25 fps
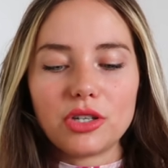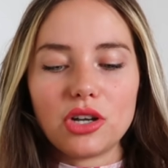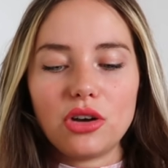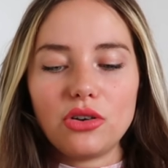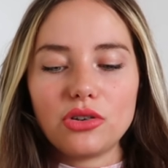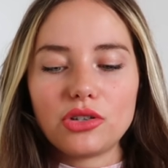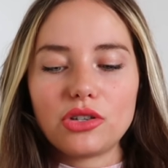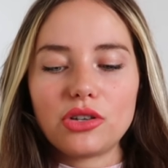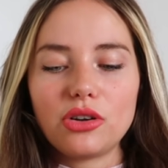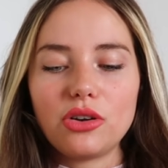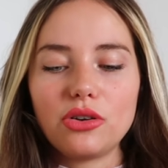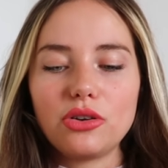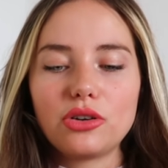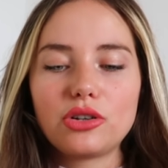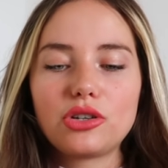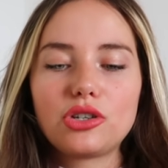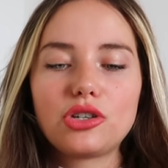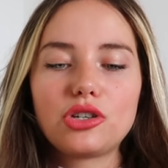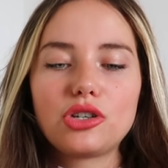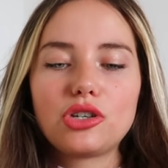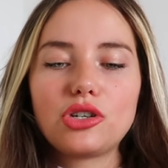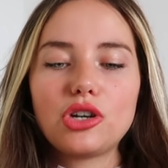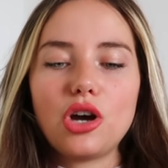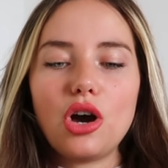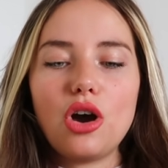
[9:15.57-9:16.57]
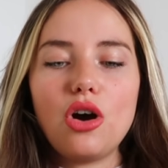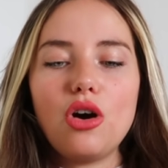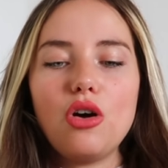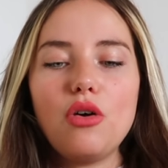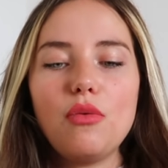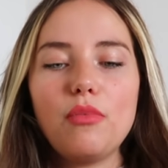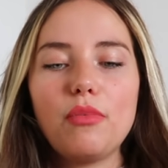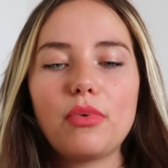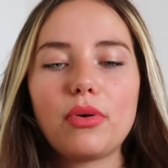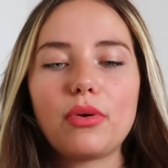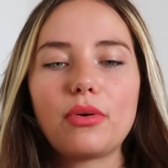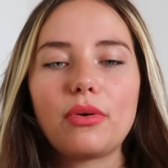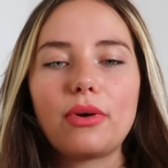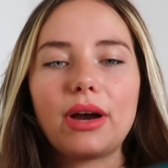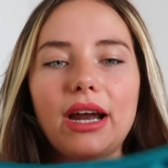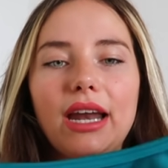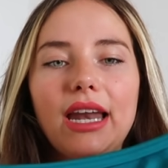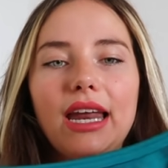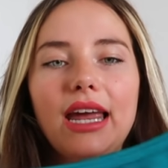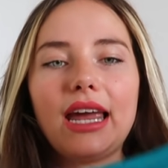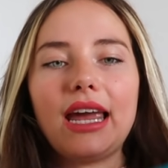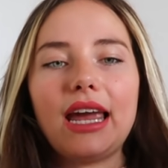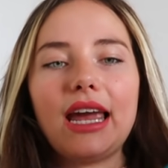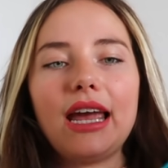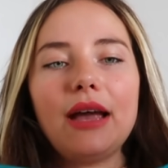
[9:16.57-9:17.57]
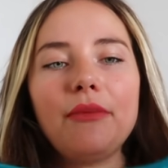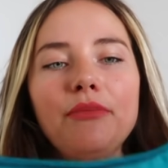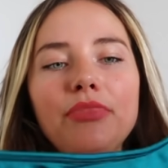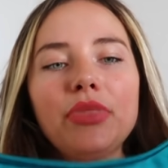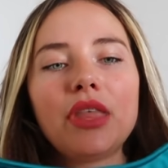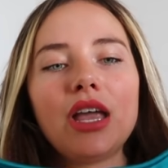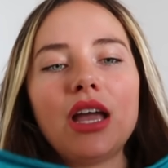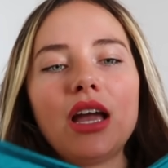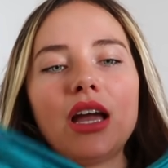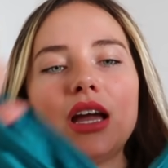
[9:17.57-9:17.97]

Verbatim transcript: also look so pretty.